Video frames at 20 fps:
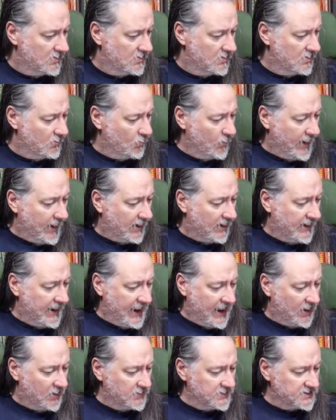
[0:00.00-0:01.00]
Where and
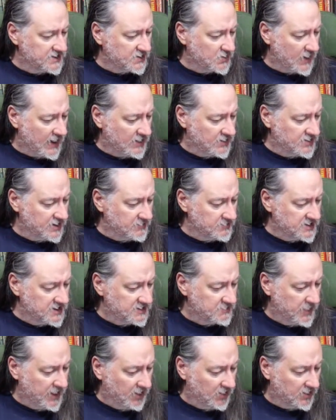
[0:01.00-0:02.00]
How to Scrounge Up
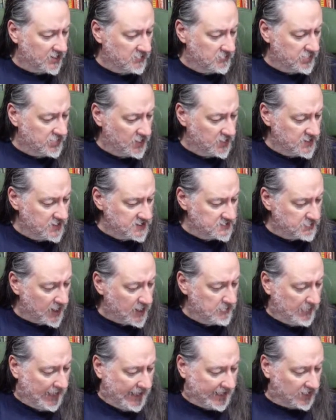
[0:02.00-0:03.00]
Spell Components by
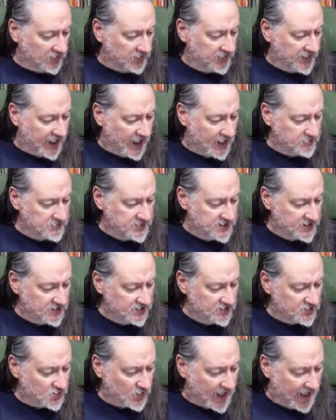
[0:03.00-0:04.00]
Michael
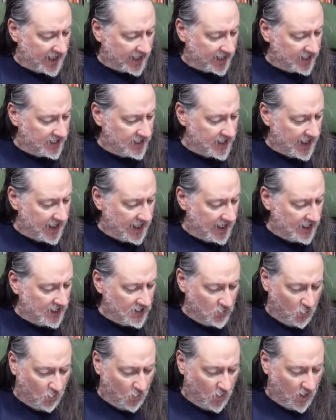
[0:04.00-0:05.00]
Dobson, Dragon
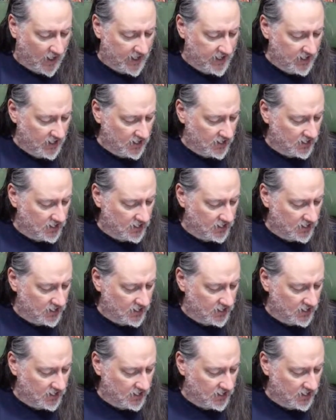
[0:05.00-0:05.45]
81.